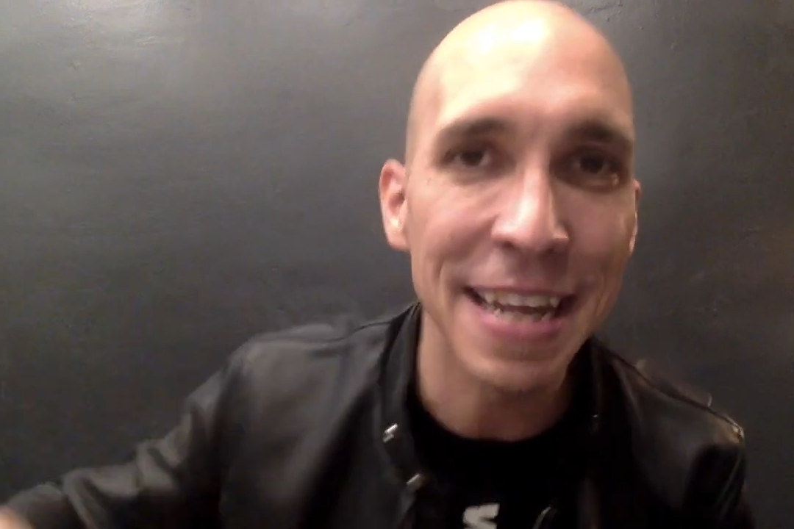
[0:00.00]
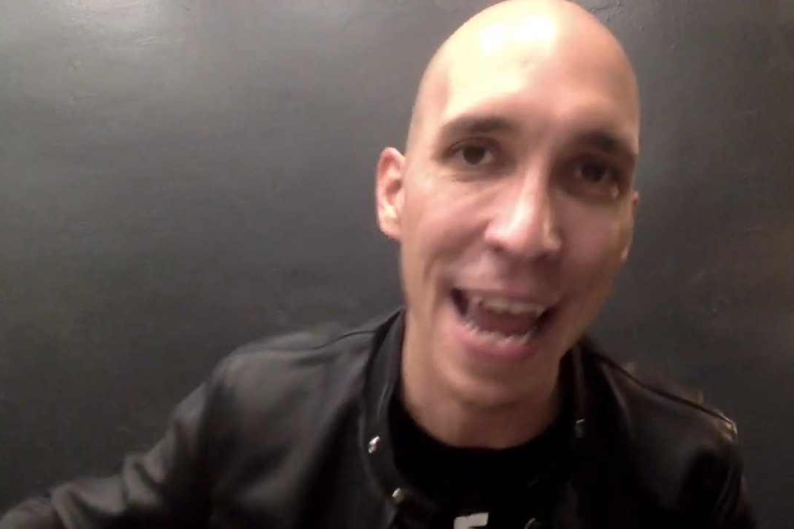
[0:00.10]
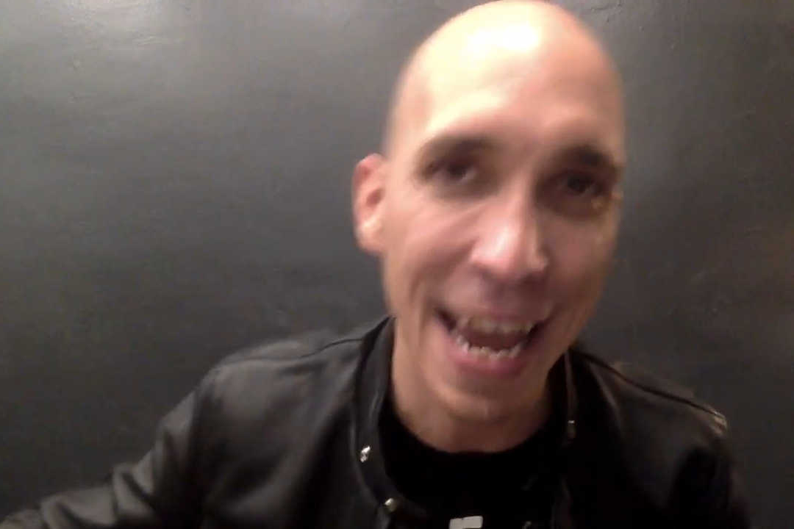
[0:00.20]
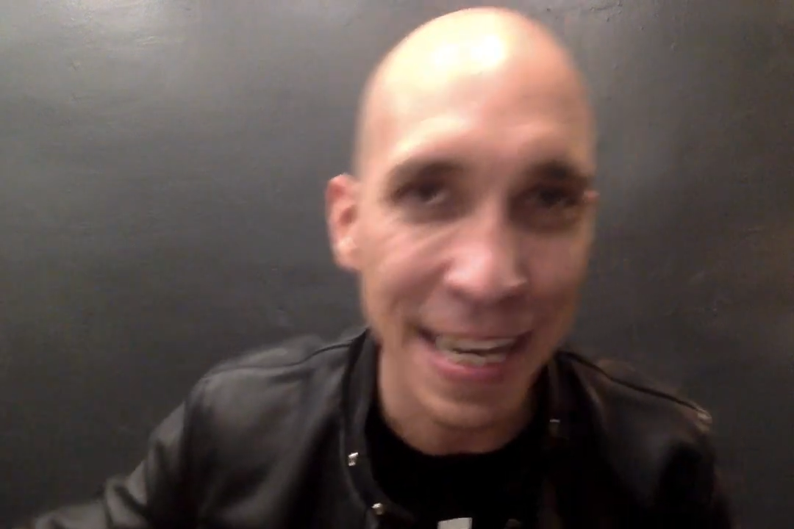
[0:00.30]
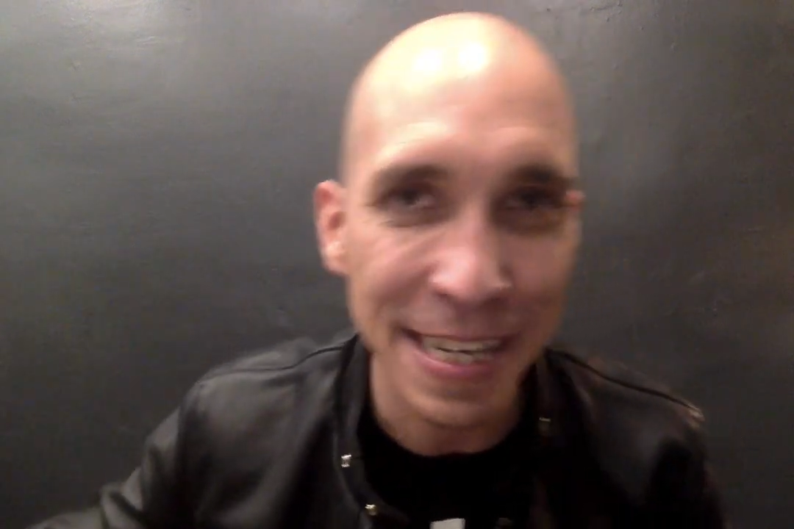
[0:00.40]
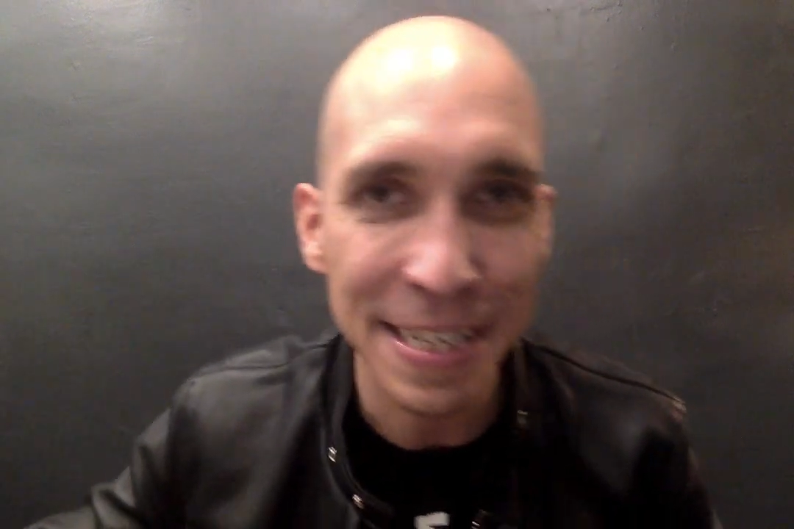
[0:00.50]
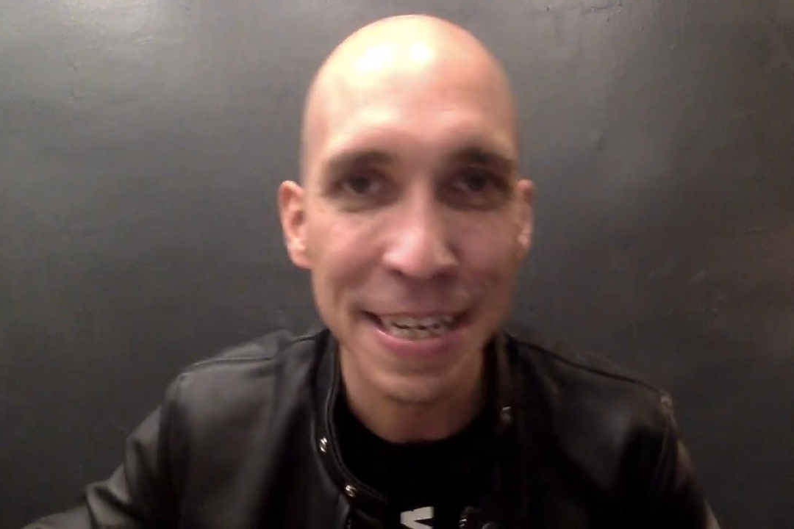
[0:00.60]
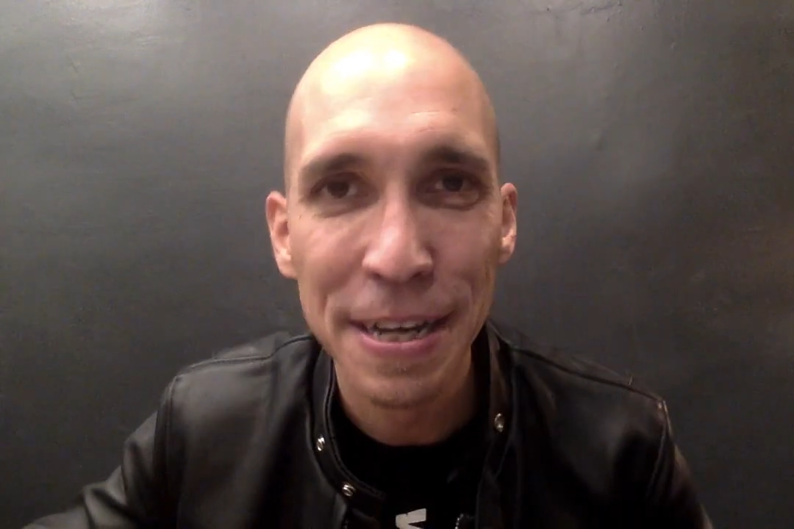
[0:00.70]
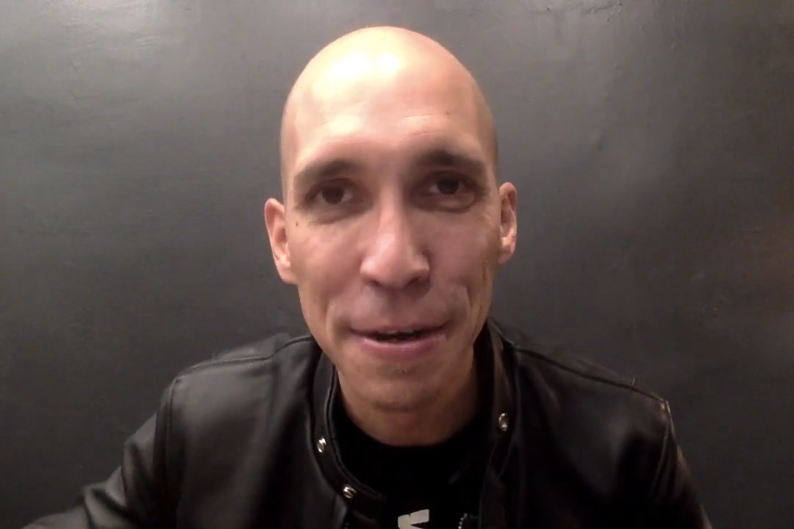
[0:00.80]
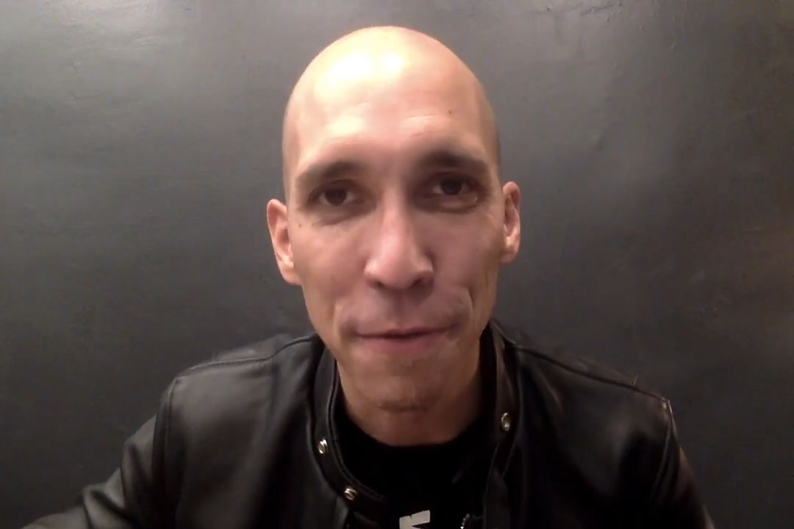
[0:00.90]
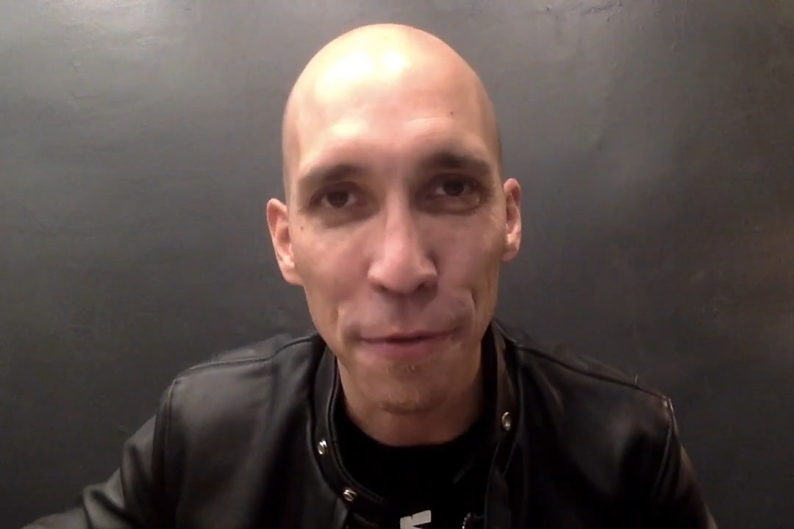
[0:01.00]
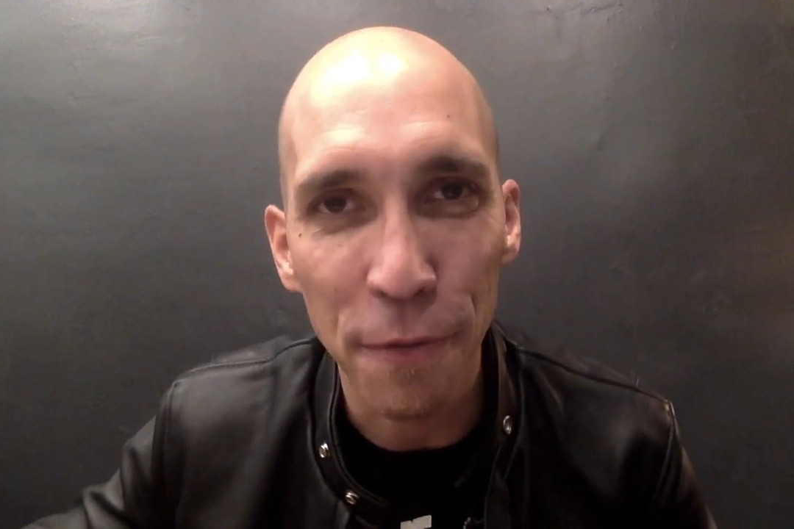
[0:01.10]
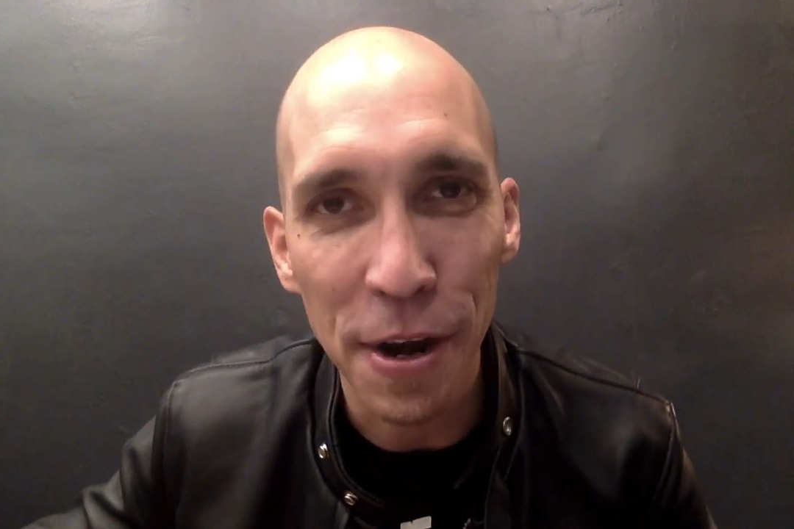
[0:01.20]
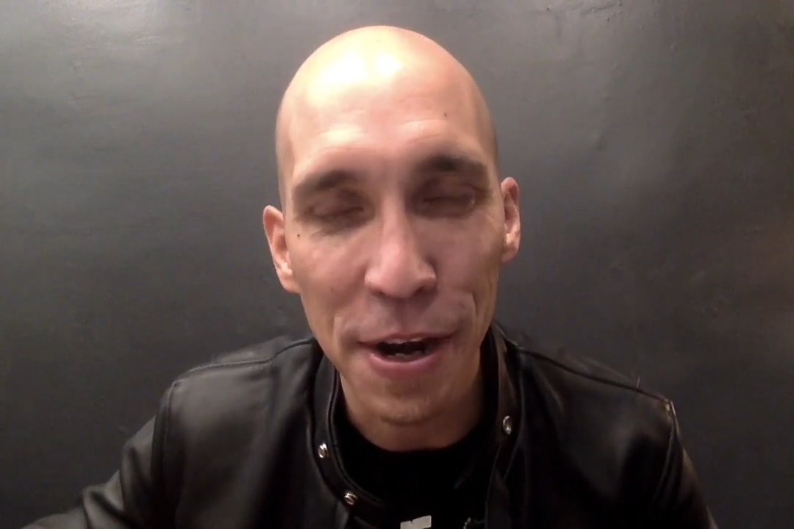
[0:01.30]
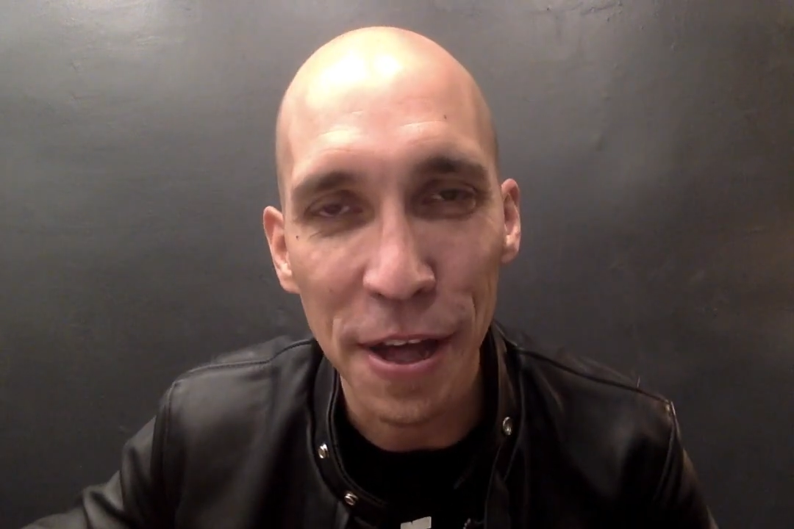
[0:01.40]
in hand with
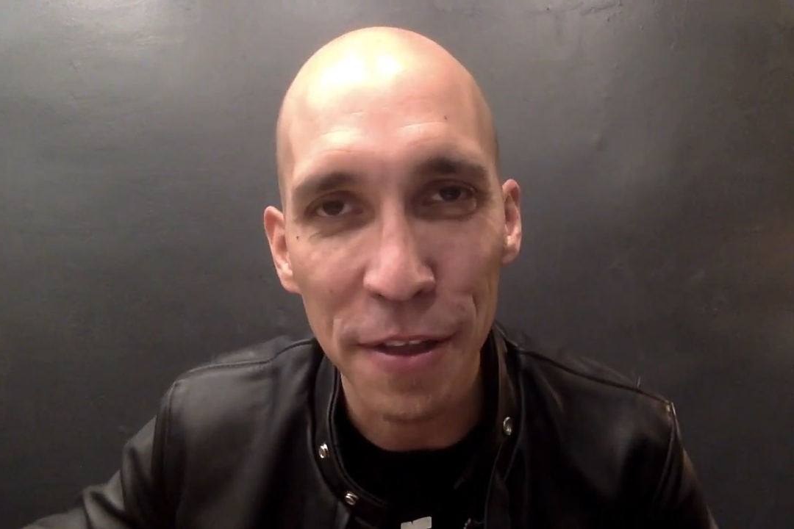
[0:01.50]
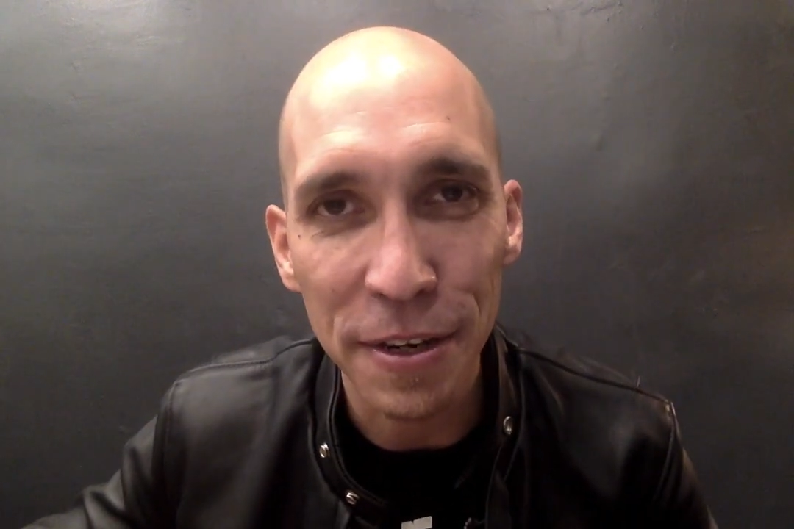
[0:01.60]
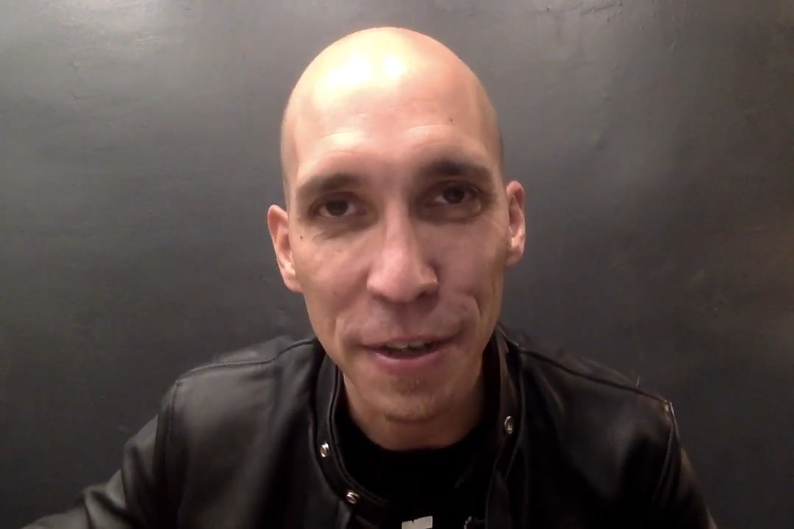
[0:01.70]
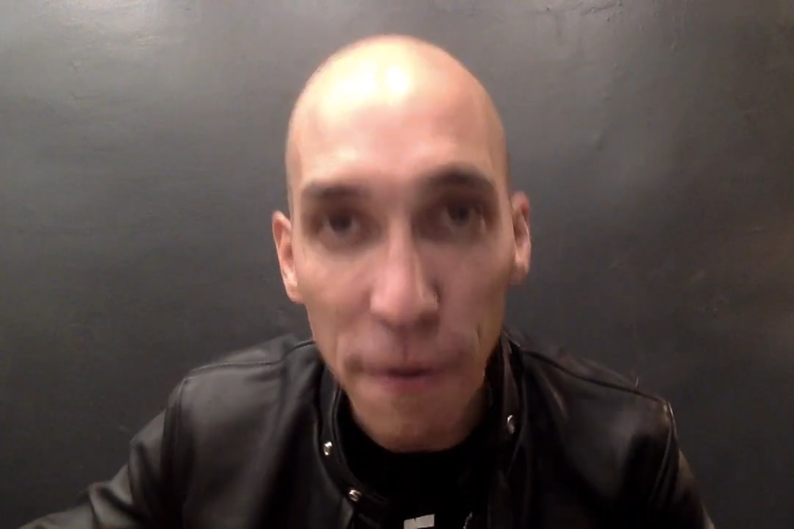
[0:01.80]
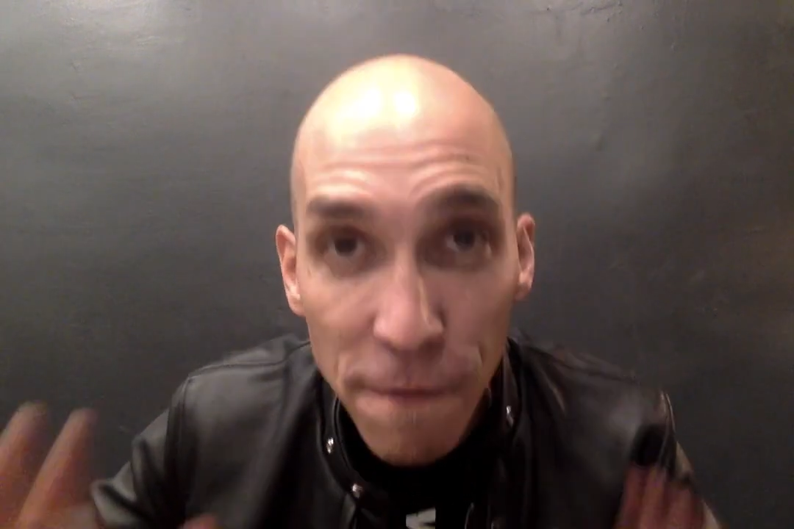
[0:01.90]
one another,